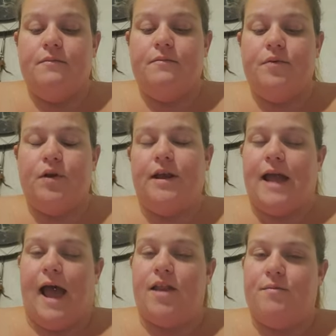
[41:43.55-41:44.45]
pretty
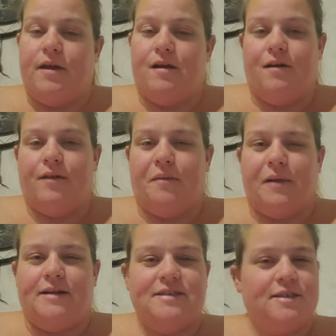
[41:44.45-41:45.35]
adamant on like
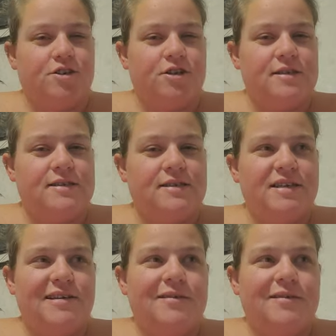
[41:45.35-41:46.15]
my decisions.